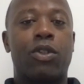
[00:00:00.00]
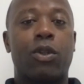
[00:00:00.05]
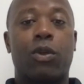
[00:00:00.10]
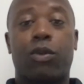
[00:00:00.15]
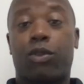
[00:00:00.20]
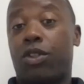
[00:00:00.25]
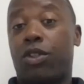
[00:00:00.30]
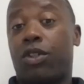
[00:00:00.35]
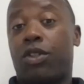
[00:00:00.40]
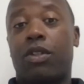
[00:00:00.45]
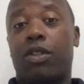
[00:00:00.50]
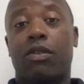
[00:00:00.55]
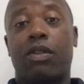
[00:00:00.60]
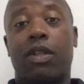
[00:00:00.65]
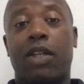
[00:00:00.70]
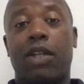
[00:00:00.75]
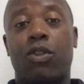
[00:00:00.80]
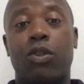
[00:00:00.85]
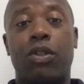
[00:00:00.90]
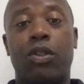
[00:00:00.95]
so just
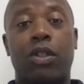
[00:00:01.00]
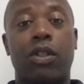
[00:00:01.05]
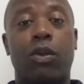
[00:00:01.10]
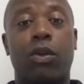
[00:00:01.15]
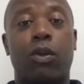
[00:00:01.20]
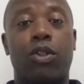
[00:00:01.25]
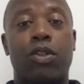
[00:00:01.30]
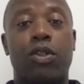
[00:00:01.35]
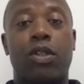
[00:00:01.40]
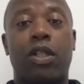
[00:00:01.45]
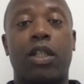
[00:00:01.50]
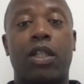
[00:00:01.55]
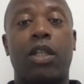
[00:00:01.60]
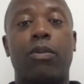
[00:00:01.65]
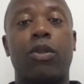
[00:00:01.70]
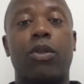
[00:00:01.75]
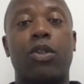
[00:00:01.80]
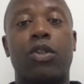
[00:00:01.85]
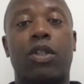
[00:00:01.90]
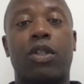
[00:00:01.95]
as you deal with your team,
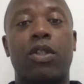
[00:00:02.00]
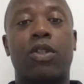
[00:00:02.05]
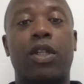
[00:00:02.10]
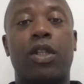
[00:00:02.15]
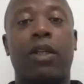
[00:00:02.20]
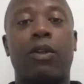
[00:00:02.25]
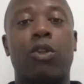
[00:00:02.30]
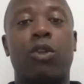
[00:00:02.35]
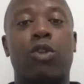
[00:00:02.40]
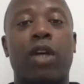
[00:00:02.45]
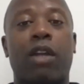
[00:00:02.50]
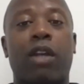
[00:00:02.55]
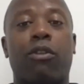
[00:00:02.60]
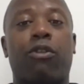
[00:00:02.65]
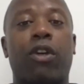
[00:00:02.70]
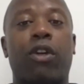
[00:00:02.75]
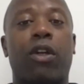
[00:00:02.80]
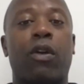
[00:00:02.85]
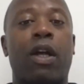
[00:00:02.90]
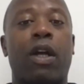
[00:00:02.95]
you just continue to try to
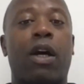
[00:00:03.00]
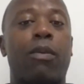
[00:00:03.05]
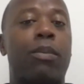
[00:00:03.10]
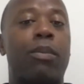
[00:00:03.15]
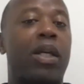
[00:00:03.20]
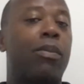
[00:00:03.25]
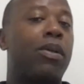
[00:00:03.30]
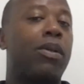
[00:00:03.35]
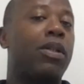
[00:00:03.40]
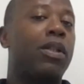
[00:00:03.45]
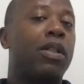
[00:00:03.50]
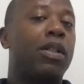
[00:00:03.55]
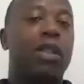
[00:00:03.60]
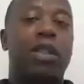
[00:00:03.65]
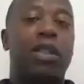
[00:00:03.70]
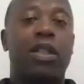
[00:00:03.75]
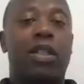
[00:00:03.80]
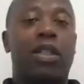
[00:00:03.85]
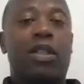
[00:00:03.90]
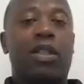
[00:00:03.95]
figure out maybe
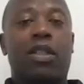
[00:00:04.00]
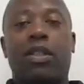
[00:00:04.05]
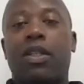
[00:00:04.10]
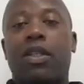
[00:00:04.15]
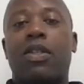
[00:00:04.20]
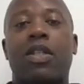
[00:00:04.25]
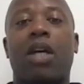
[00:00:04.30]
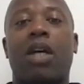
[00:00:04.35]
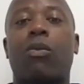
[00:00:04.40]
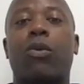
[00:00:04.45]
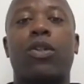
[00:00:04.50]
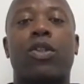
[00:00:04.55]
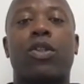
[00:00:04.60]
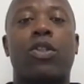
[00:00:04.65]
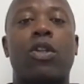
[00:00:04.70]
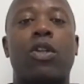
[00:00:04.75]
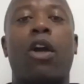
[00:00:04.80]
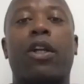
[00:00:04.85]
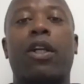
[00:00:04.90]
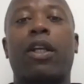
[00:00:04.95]
there's something with the
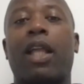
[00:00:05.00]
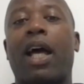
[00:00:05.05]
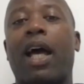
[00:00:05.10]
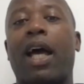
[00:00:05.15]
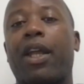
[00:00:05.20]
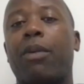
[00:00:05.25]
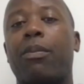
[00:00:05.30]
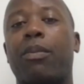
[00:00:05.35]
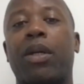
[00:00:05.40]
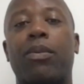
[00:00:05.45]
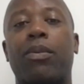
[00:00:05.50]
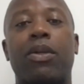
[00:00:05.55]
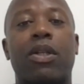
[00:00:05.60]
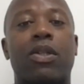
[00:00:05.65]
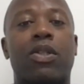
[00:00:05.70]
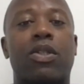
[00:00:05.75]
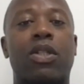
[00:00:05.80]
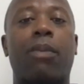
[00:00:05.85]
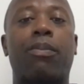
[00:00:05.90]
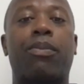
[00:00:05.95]
starting lineup, maybe
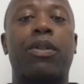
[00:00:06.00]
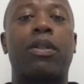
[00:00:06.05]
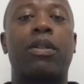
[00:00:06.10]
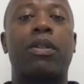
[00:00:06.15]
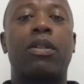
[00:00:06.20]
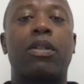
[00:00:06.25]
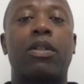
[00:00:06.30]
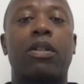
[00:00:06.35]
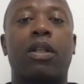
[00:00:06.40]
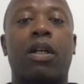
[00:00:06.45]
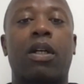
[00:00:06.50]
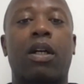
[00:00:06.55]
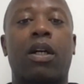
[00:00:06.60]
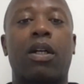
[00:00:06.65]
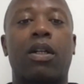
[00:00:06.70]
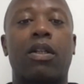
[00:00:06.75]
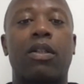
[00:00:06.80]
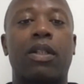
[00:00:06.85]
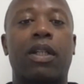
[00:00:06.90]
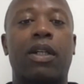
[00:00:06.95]
there's something
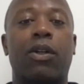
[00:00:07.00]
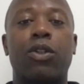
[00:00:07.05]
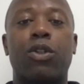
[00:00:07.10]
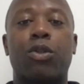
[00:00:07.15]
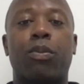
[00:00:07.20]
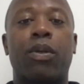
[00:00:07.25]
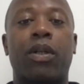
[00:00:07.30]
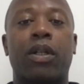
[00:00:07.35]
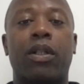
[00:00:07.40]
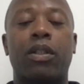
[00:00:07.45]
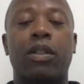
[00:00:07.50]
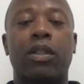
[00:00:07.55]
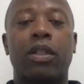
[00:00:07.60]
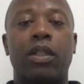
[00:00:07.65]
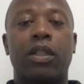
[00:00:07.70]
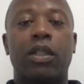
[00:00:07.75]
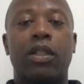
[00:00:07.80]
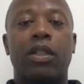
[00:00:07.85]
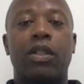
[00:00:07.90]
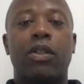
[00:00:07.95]
else, but
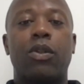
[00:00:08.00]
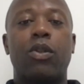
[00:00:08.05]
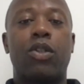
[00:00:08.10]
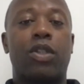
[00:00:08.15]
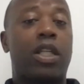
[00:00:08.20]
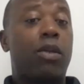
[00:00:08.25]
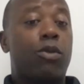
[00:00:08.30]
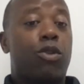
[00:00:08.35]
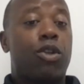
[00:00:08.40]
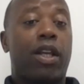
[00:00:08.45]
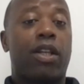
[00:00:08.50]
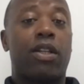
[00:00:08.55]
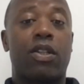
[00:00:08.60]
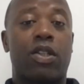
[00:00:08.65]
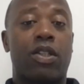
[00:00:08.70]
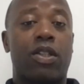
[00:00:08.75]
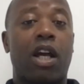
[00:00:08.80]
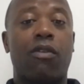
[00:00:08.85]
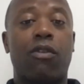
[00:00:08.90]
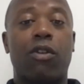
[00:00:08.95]
you just keep trying to
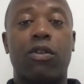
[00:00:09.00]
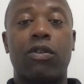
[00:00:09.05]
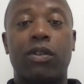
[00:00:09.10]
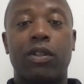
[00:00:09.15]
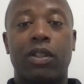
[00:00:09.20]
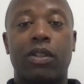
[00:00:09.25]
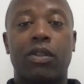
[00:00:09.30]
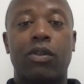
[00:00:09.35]
discover,